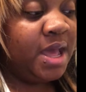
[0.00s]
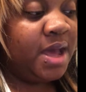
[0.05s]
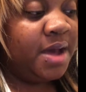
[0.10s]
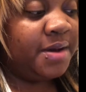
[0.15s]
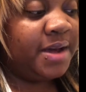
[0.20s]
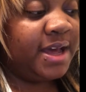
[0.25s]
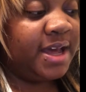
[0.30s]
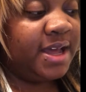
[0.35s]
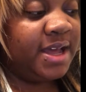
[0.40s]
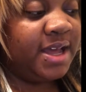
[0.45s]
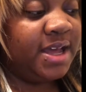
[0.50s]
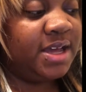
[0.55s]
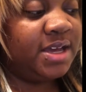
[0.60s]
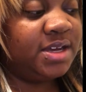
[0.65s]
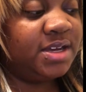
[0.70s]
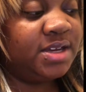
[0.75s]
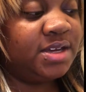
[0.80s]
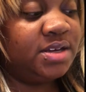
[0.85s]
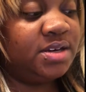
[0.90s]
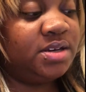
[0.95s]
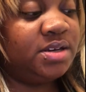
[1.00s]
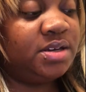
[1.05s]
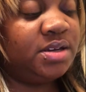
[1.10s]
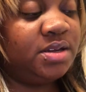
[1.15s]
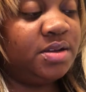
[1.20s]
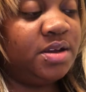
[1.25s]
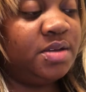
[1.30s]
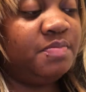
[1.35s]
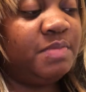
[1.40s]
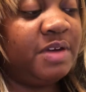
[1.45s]
Okay, and
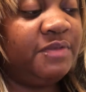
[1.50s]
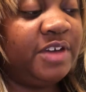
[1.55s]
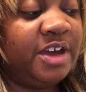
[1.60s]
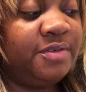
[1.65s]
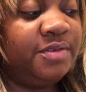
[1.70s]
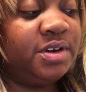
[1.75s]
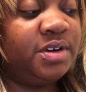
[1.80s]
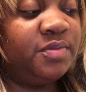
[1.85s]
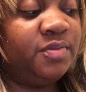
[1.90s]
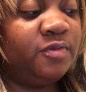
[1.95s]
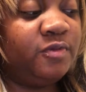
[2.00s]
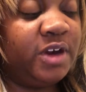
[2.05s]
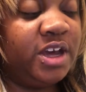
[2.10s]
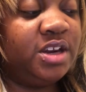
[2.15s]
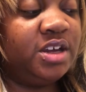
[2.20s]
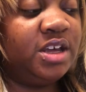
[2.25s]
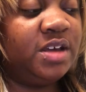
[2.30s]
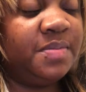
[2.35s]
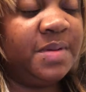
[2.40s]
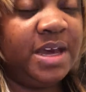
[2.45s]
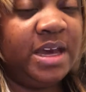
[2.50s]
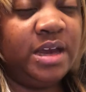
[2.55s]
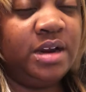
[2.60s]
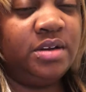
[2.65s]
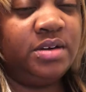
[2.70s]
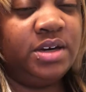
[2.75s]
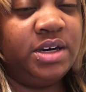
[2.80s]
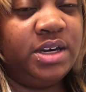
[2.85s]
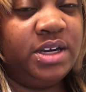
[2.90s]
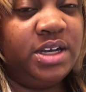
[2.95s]
my favorite way to get paid
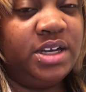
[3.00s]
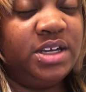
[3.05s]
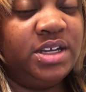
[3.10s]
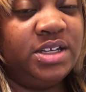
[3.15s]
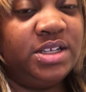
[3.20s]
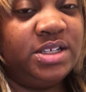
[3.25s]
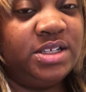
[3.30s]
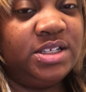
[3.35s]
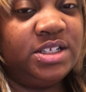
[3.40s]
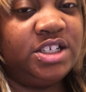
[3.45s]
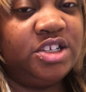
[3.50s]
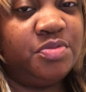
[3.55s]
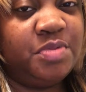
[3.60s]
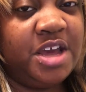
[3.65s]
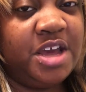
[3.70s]
on there is